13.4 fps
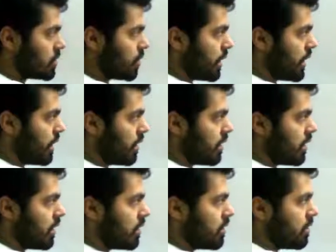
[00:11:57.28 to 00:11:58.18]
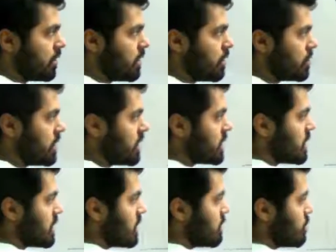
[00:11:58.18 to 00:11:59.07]
So here, using
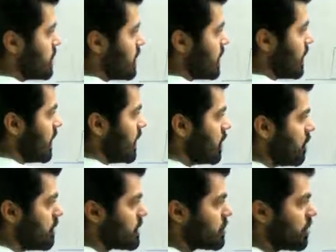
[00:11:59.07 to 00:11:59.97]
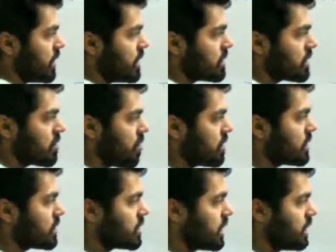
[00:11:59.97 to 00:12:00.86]
this assumption that the length of the string is
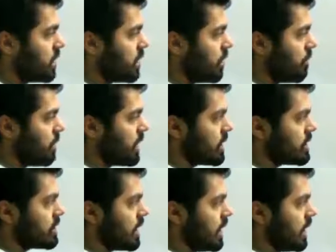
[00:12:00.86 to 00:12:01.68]
constant, we can